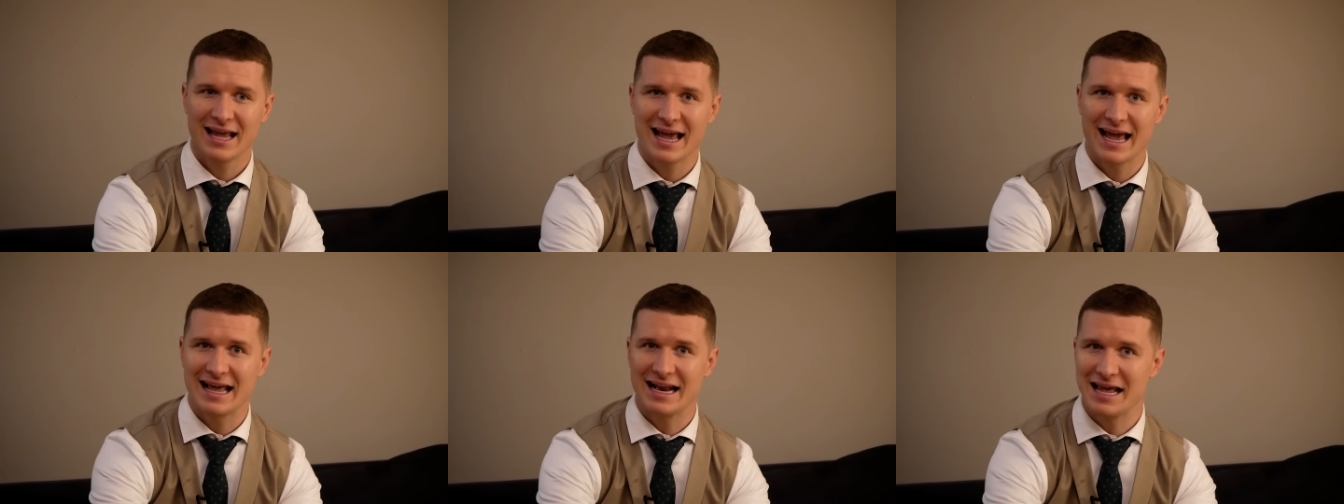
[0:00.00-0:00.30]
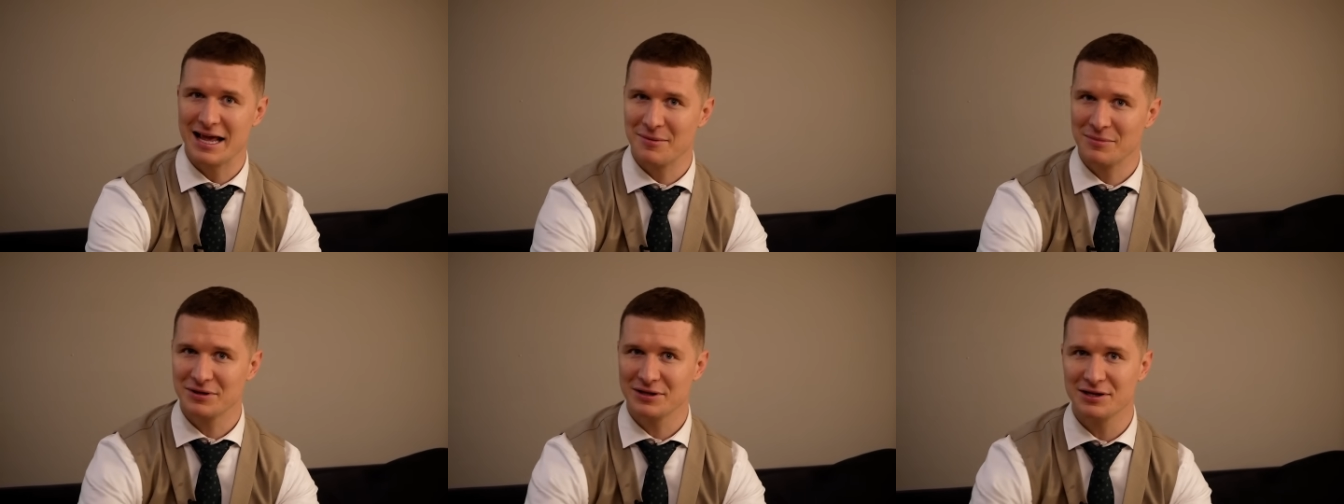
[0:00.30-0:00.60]
and
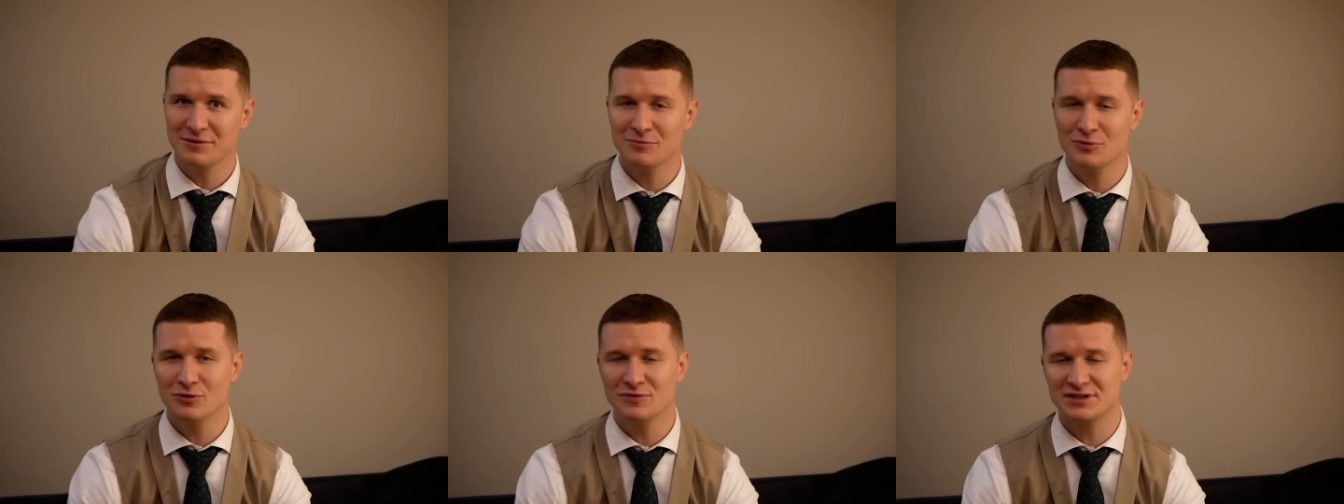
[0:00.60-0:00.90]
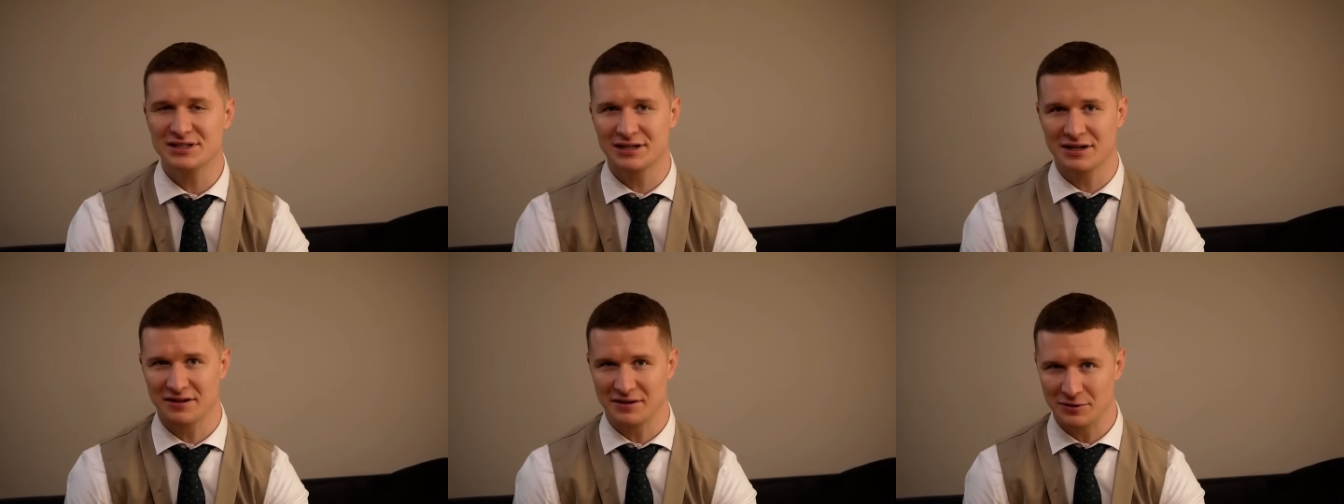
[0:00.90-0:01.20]
Emily
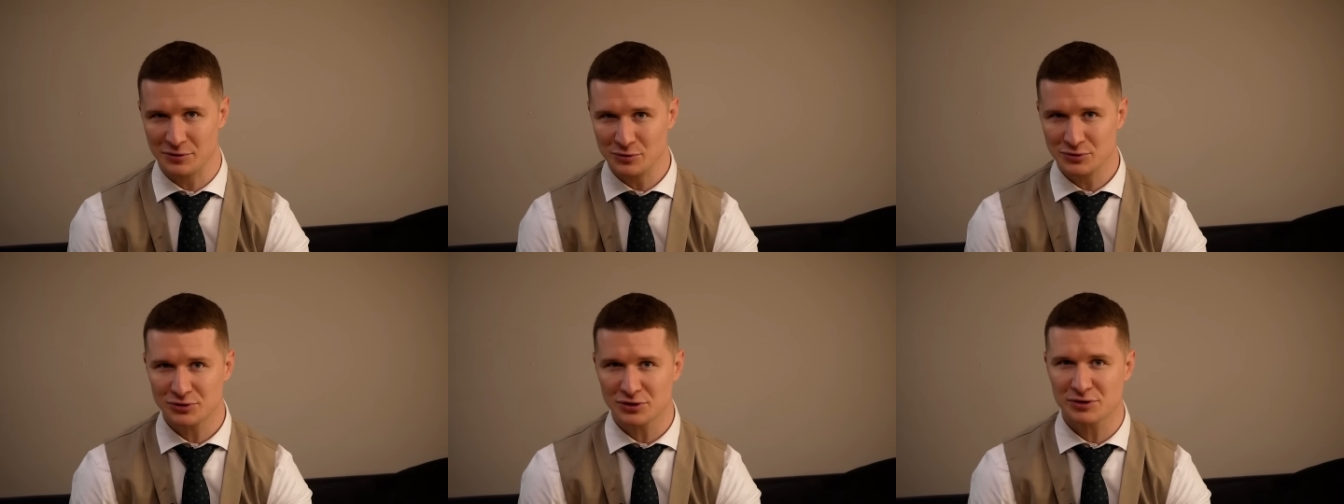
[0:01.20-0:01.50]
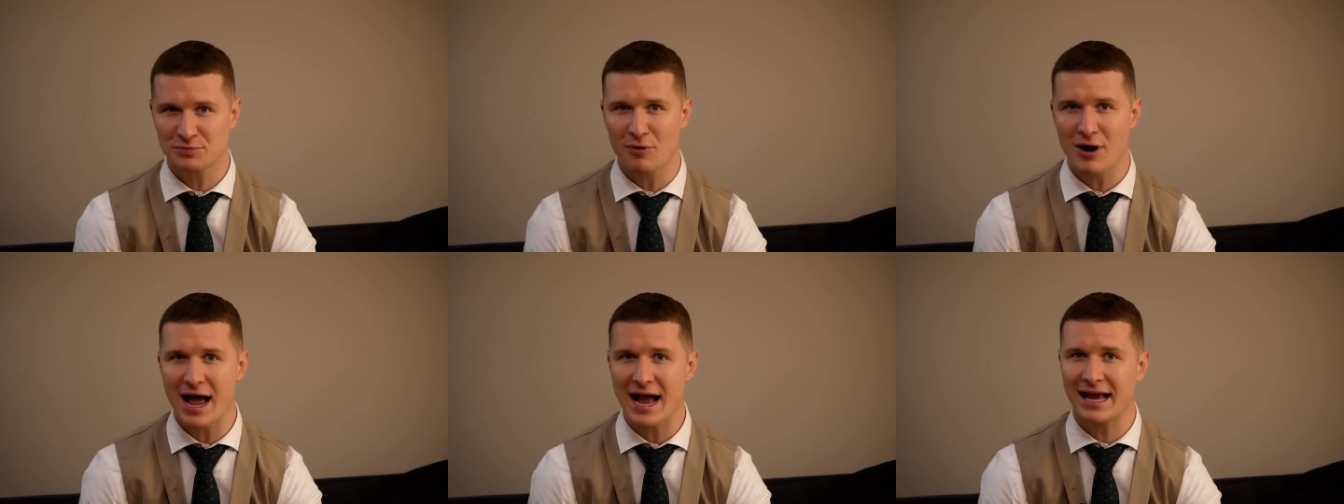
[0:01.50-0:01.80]
moves into the
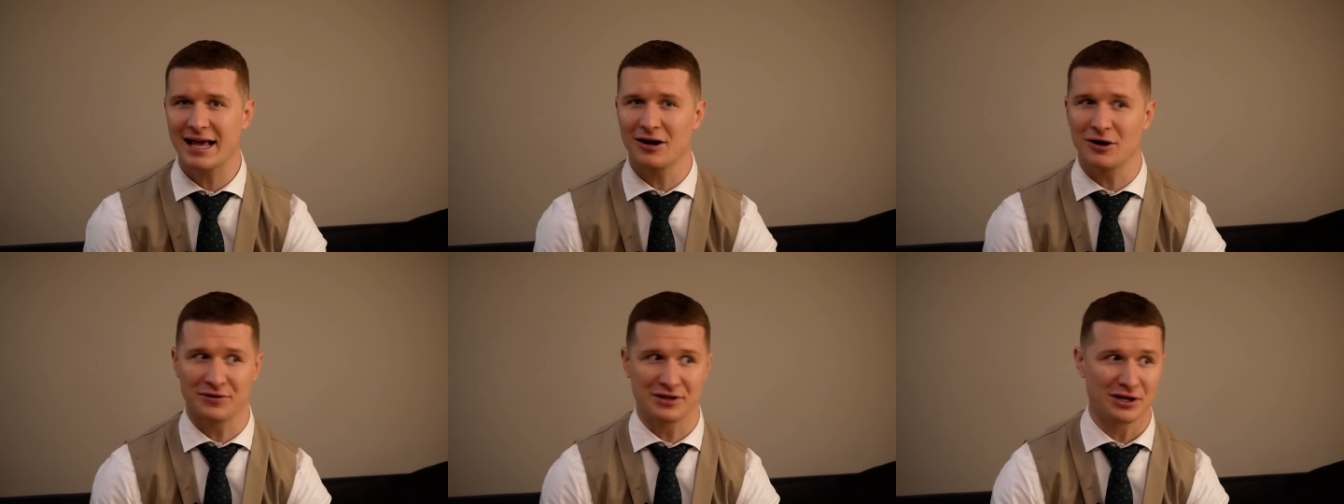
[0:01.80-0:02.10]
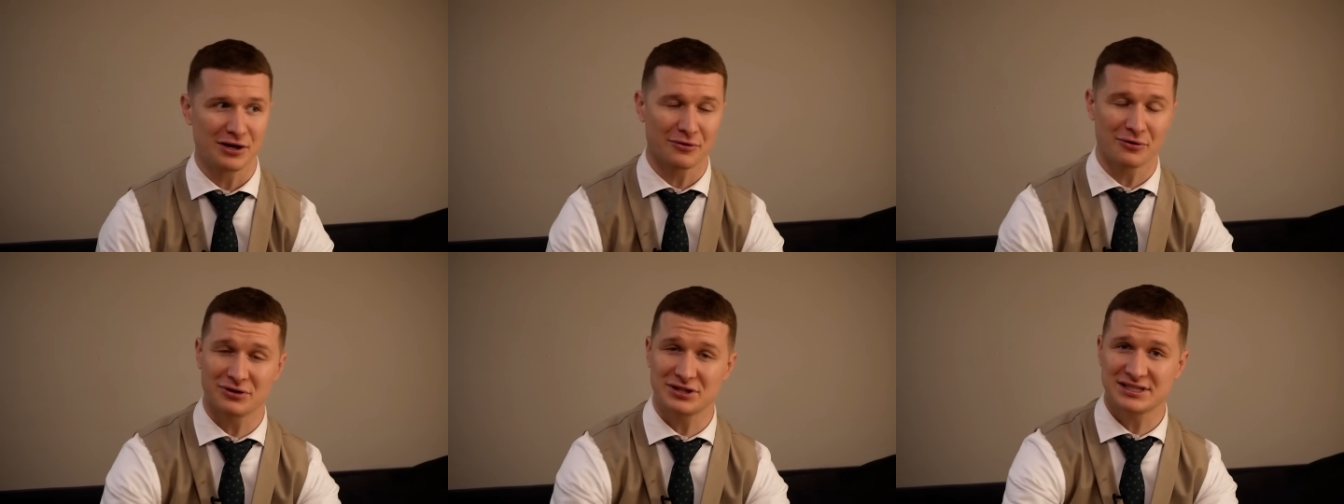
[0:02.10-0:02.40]
loser's bracket, on
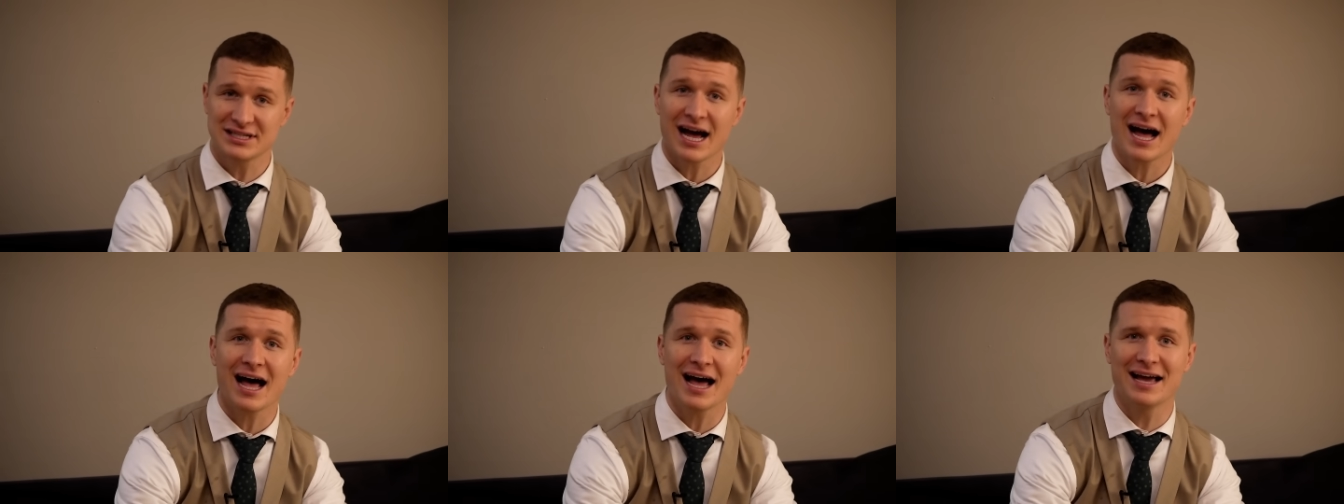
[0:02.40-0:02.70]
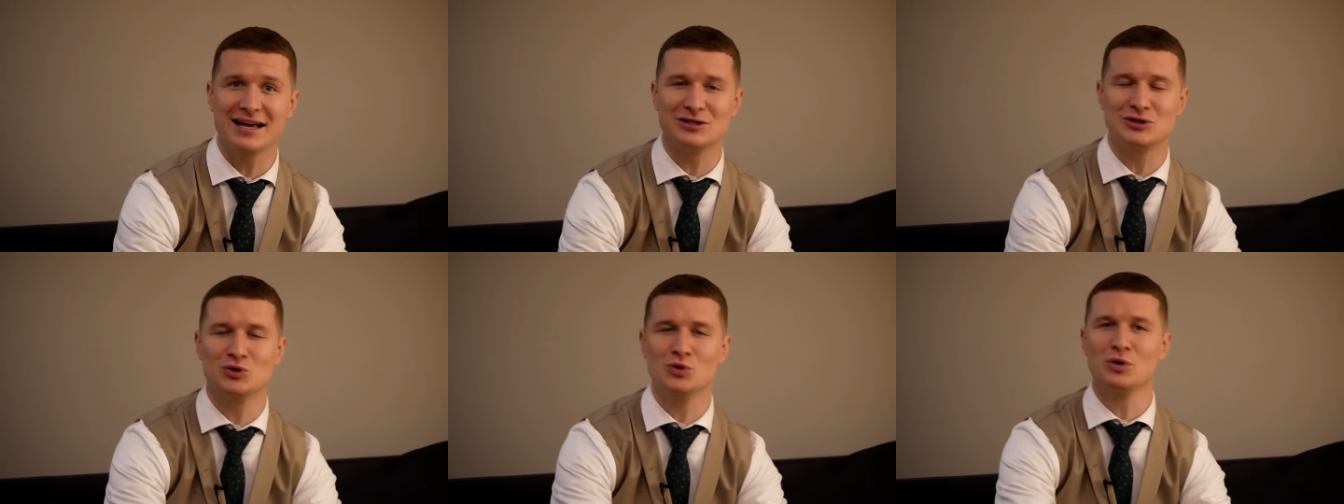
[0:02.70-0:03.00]
the other
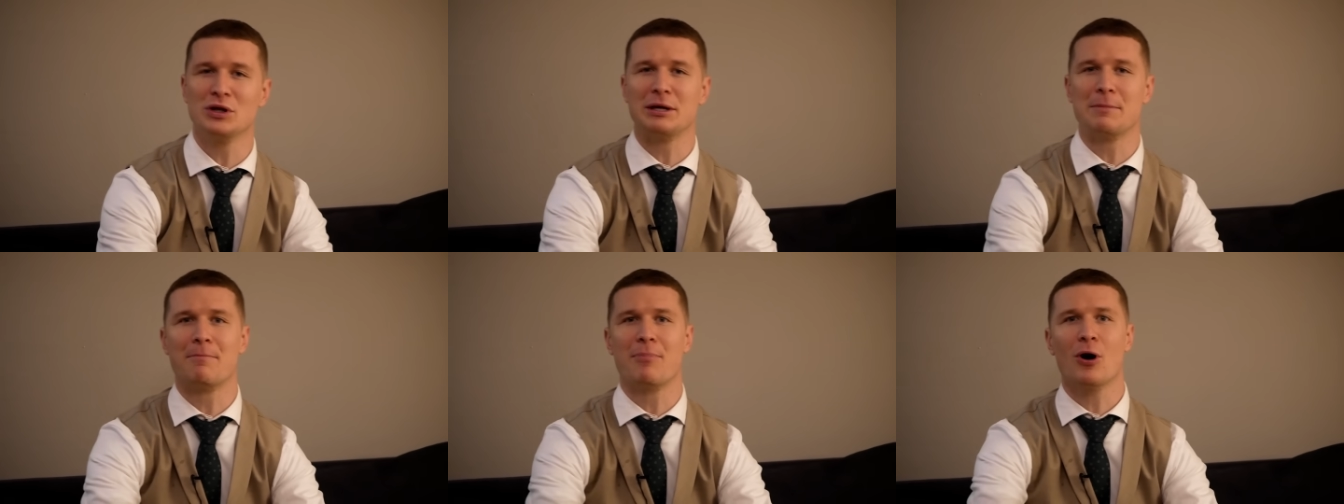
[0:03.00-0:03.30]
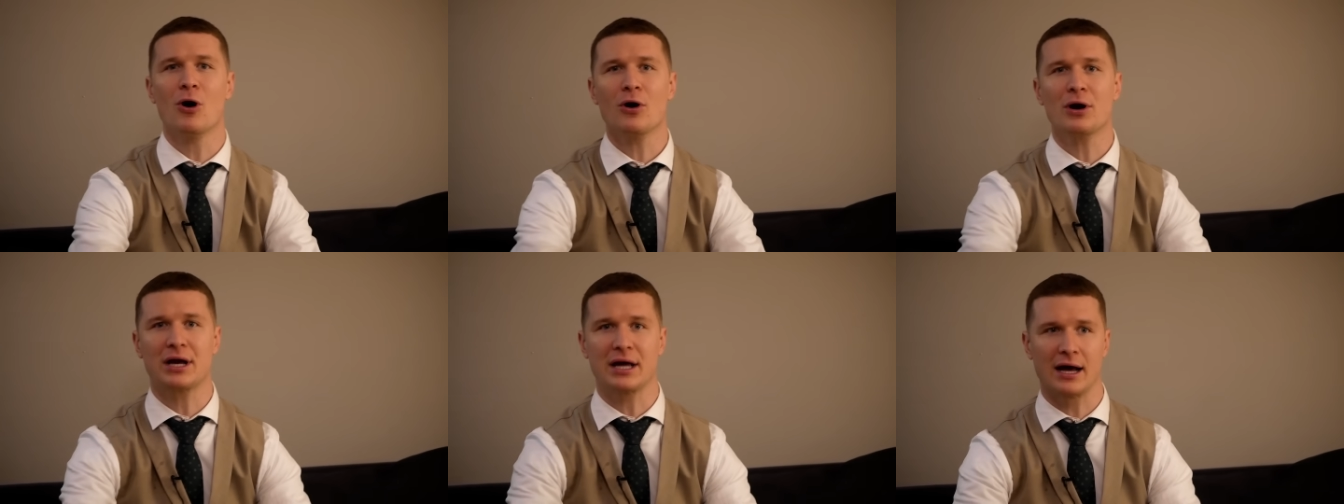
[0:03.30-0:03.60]
side, Julie
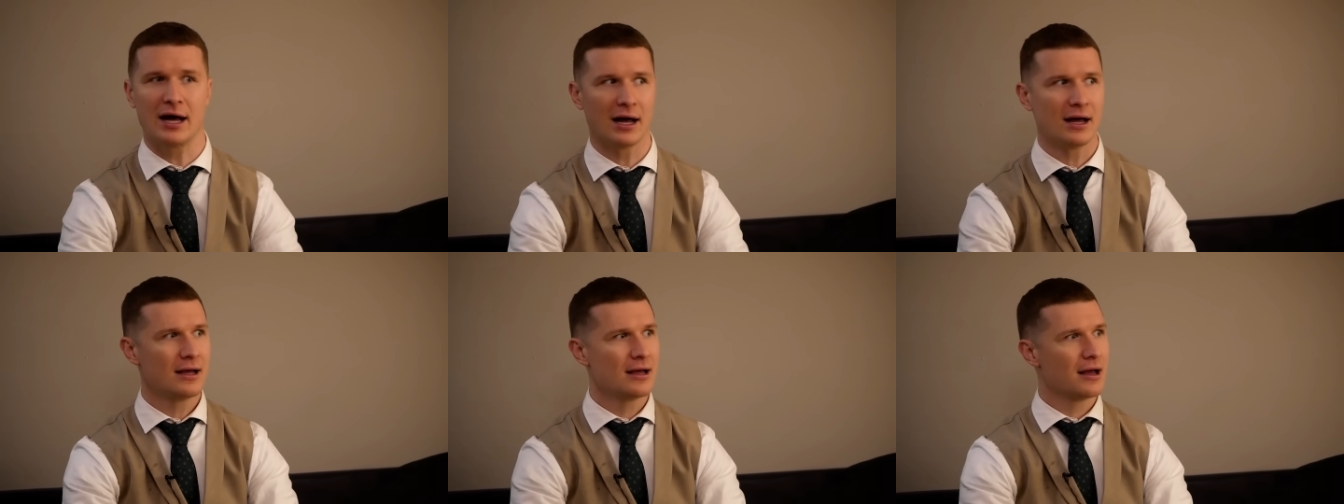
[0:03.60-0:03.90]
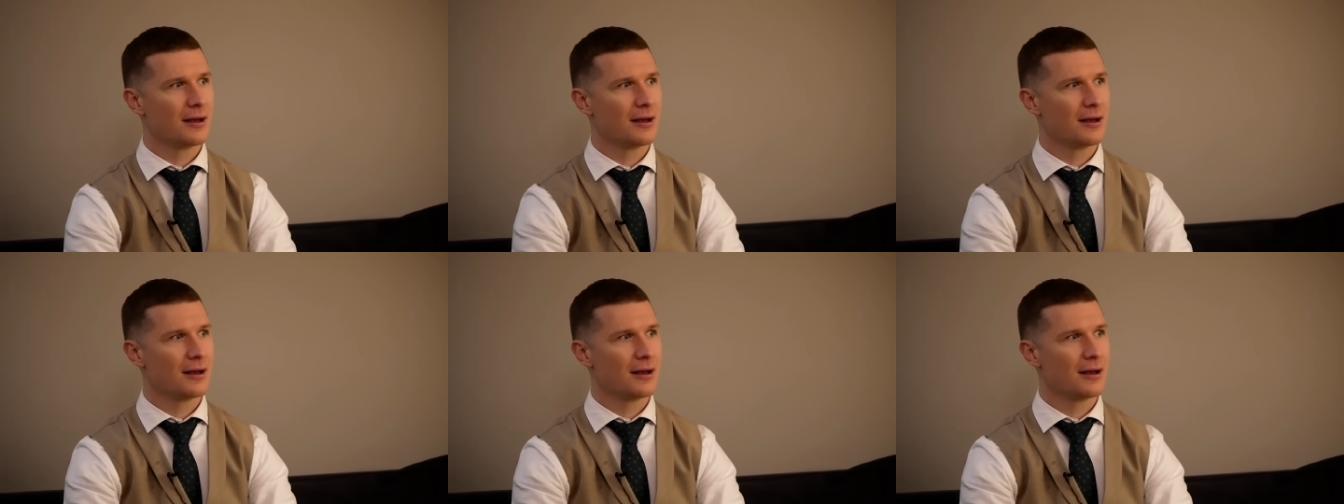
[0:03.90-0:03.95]
Polka